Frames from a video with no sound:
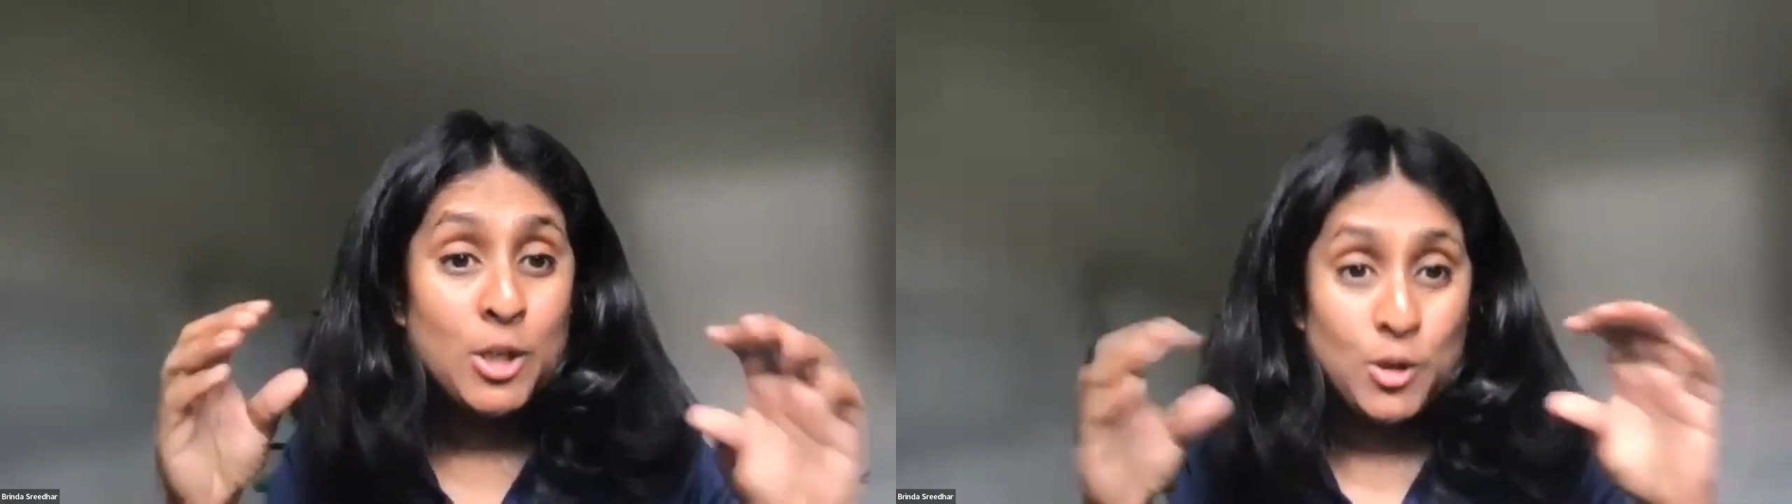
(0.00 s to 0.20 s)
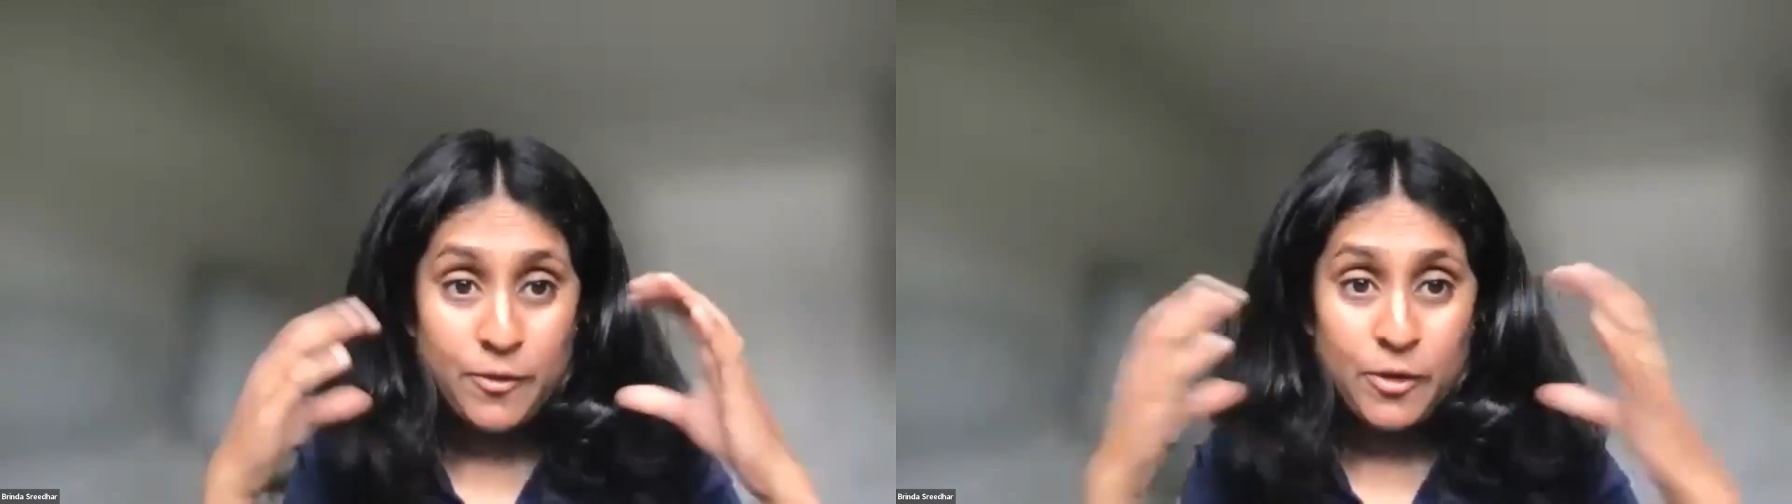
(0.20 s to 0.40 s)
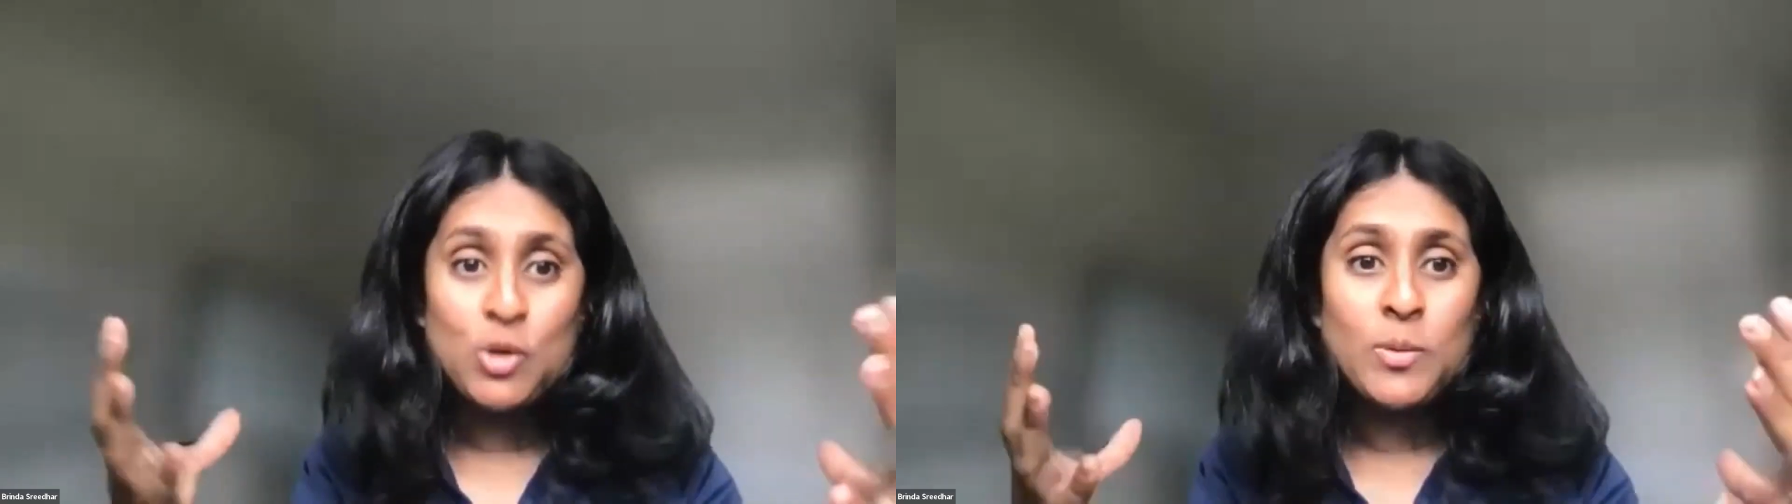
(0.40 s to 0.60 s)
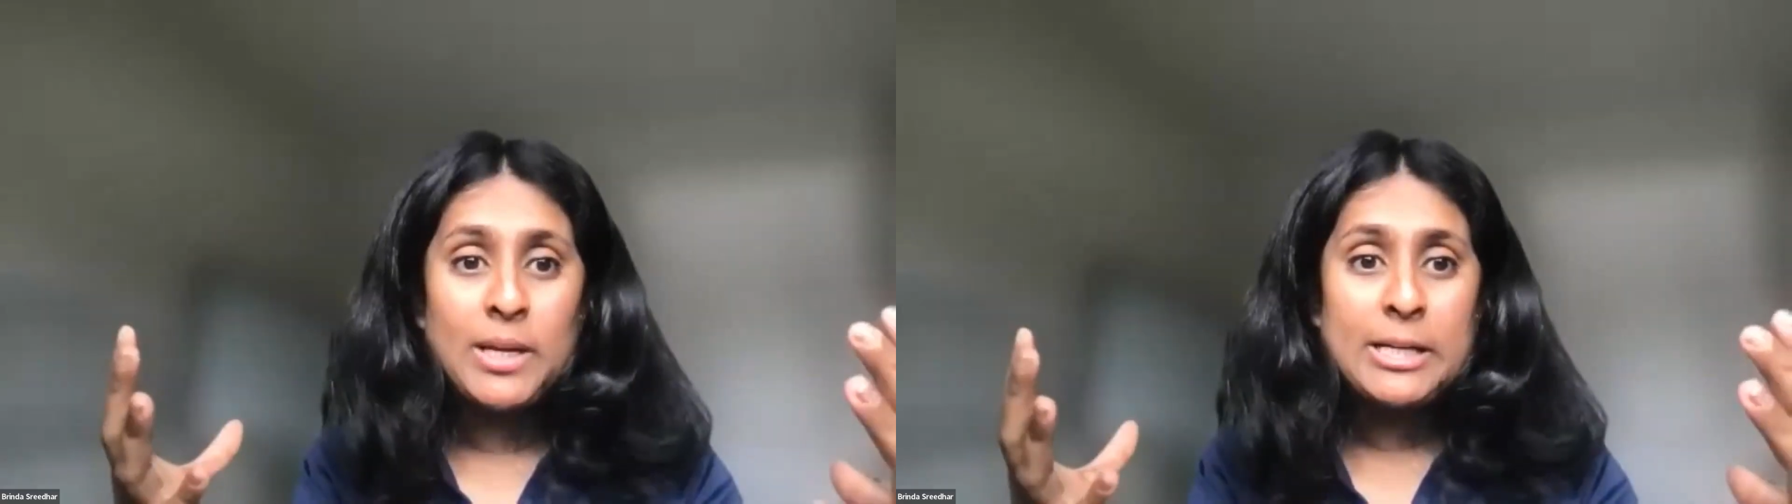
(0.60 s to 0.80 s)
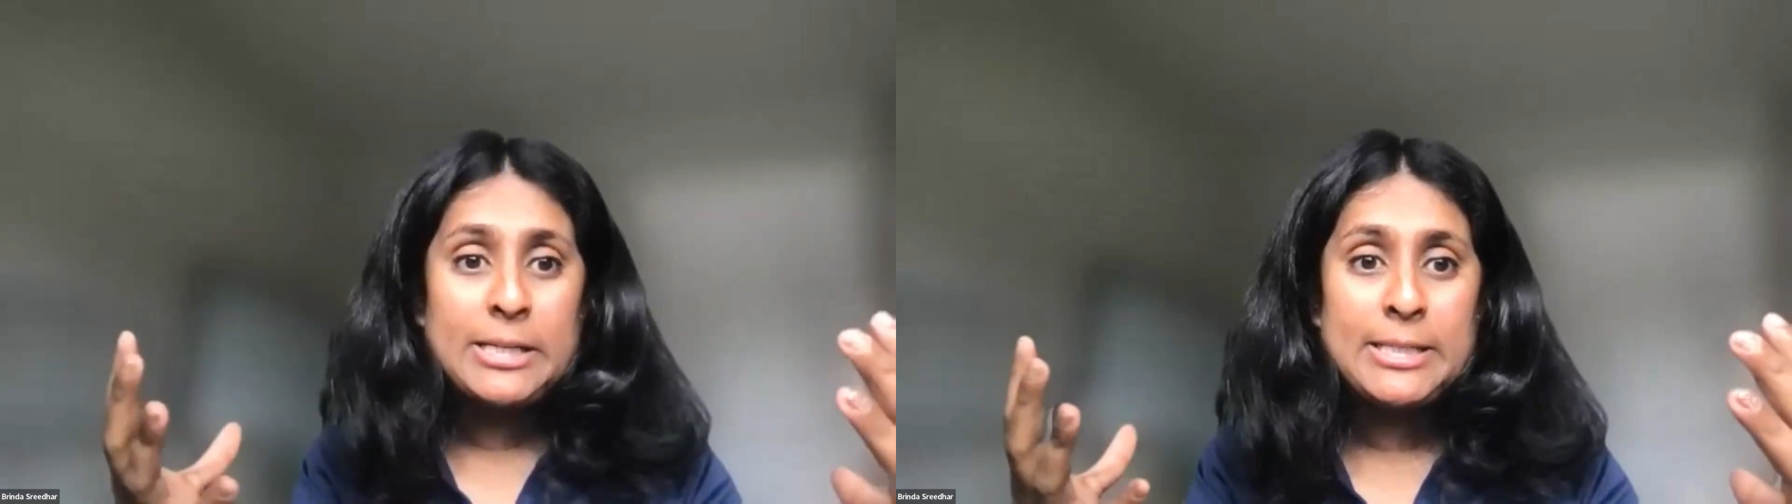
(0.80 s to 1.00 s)
to
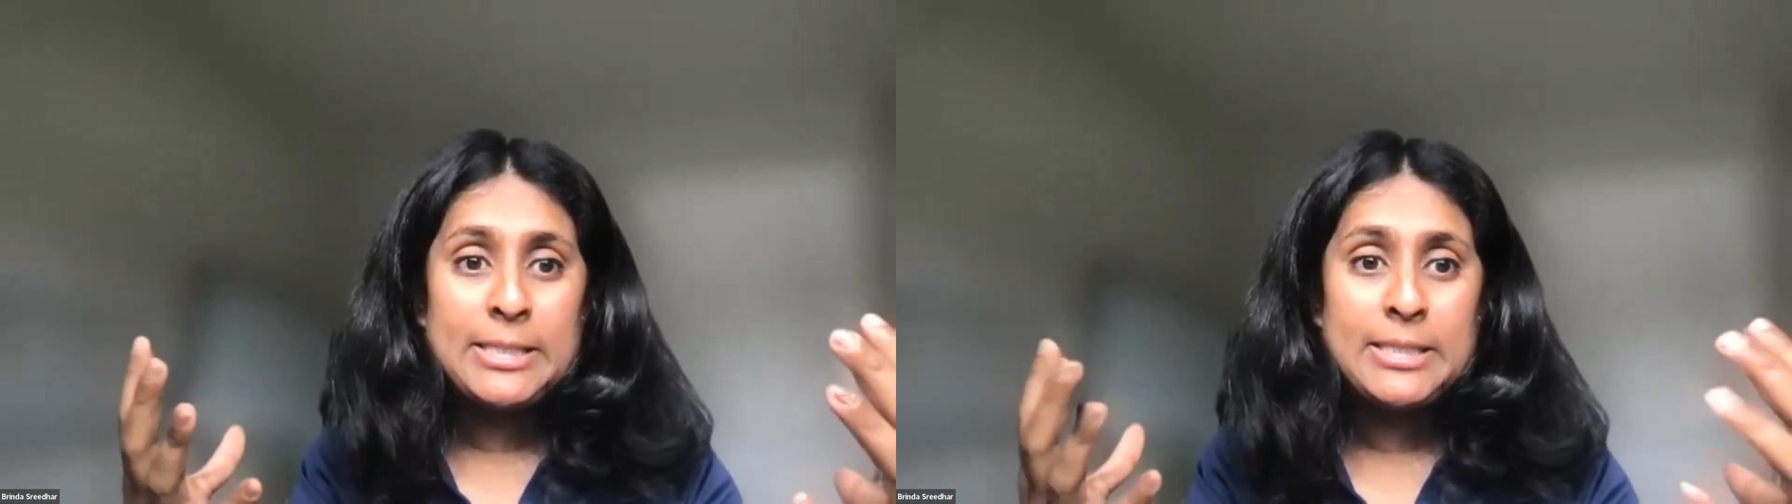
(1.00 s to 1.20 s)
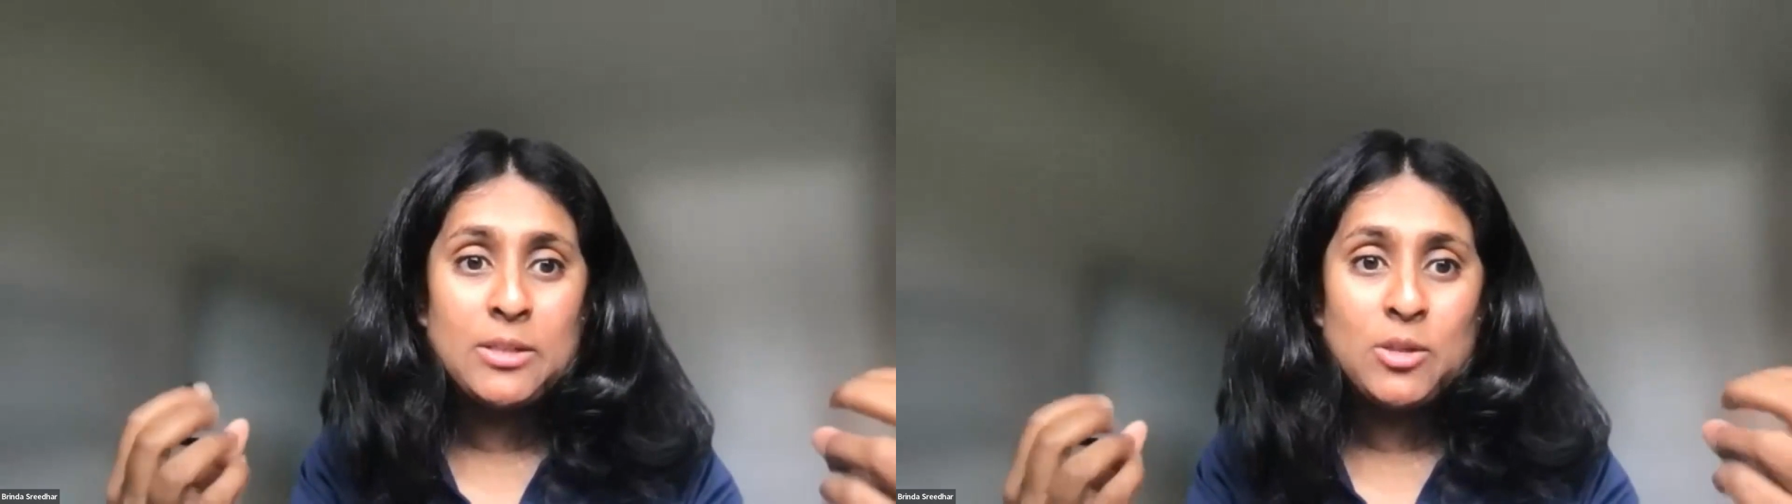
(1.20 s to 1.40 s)
visualize.